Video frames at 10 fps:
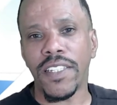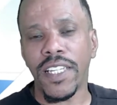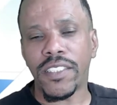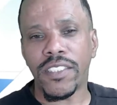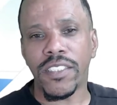
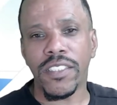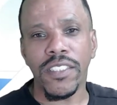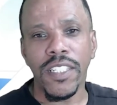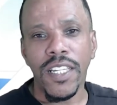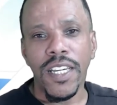nature.
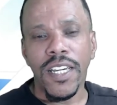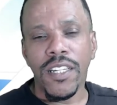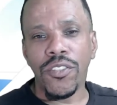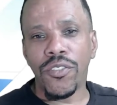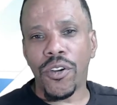
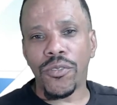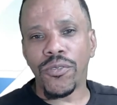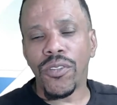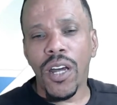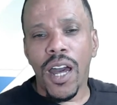You know,
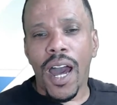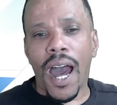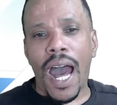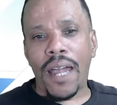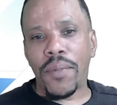
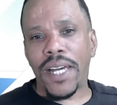I'm not